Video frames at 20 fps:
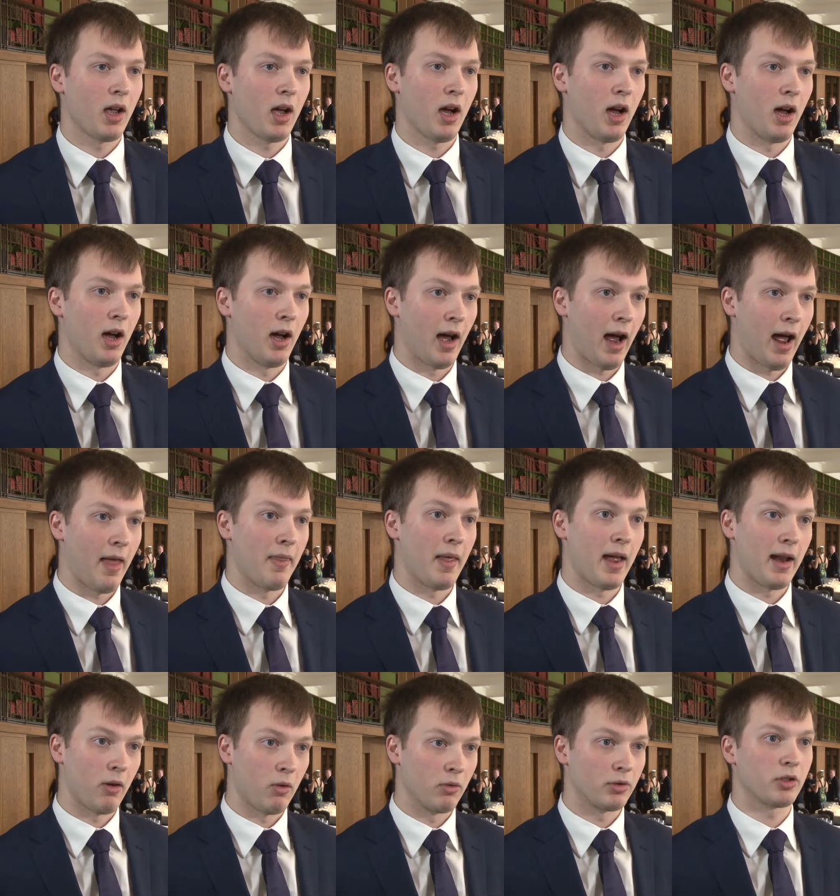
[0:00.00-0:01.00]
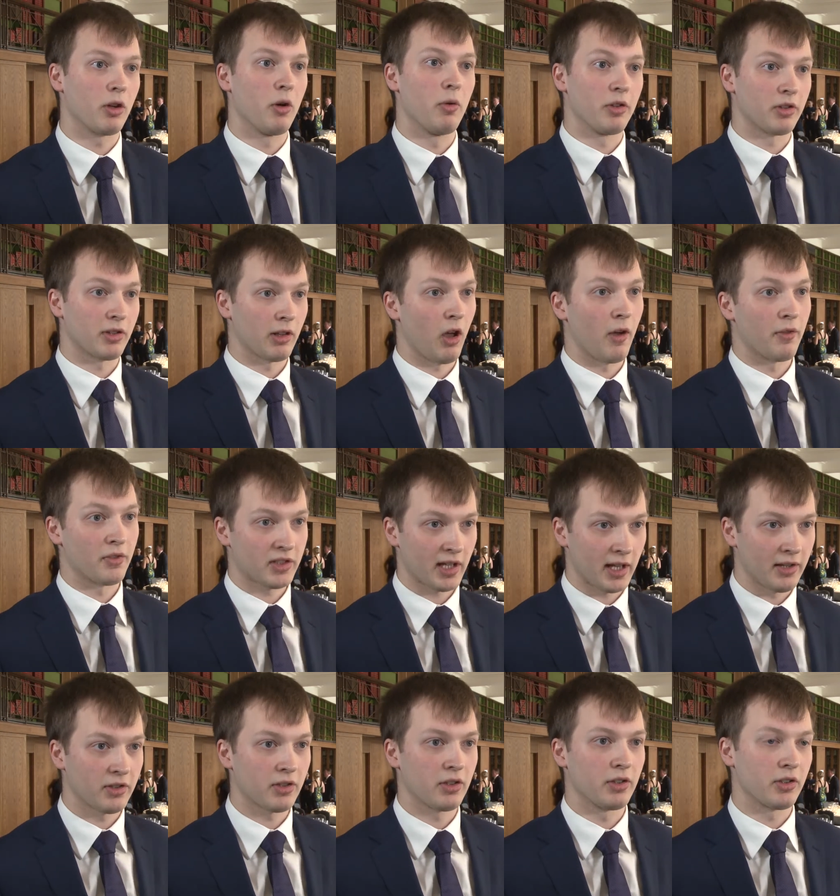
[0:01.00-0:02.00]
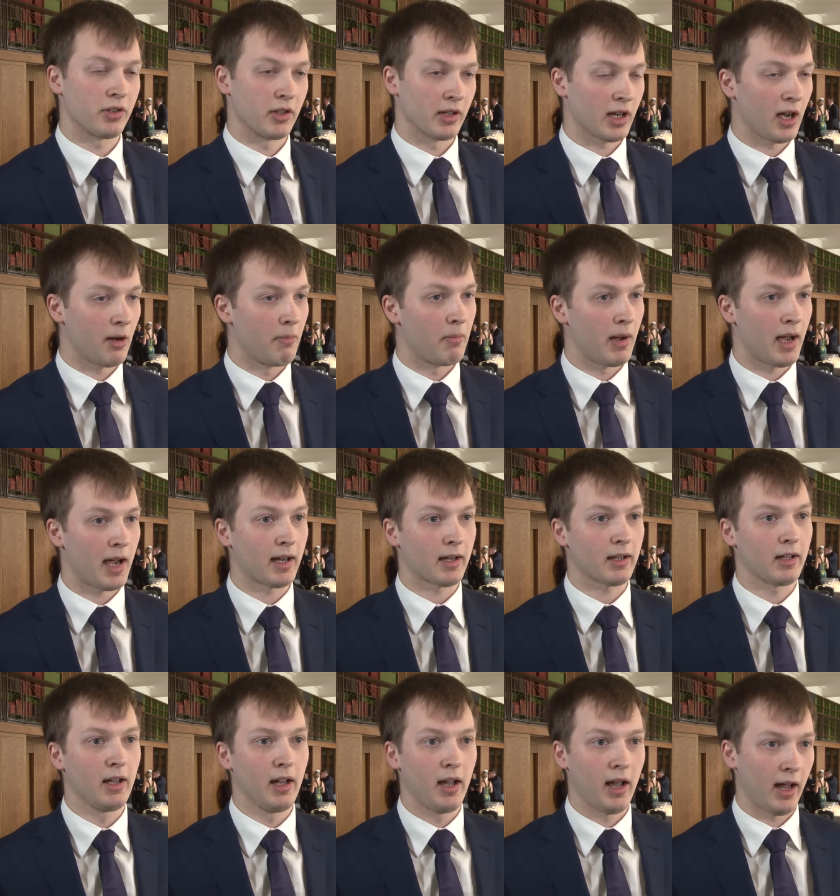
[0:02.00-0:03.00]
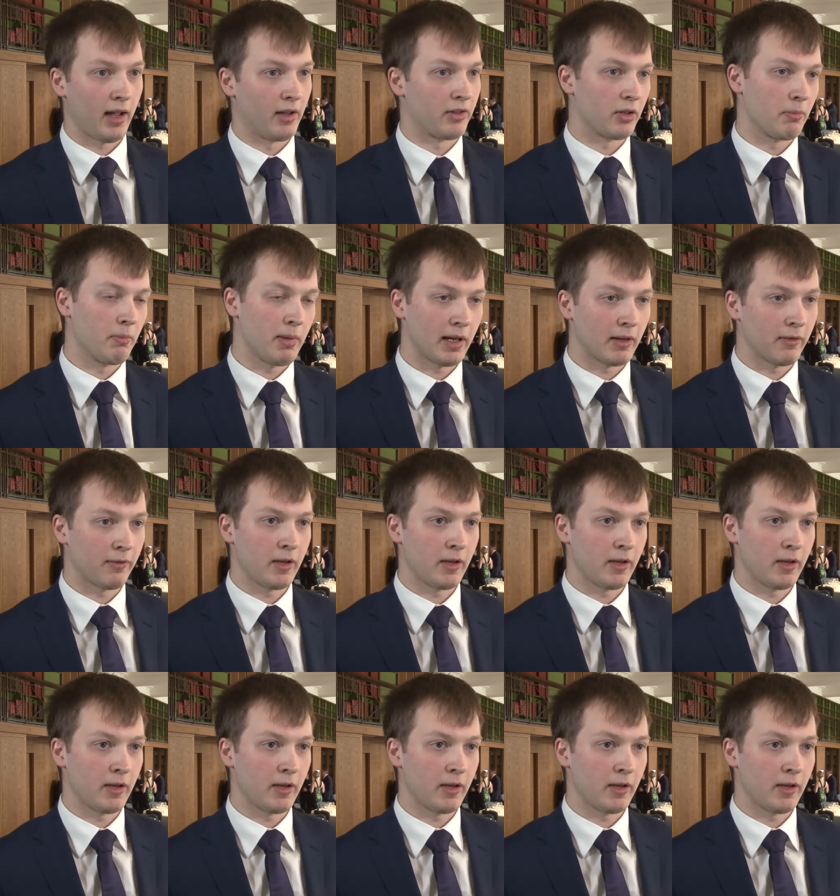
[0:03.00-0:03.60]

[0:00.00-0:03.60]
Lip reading: and then also there's a lot of sensors that come back, and there's a big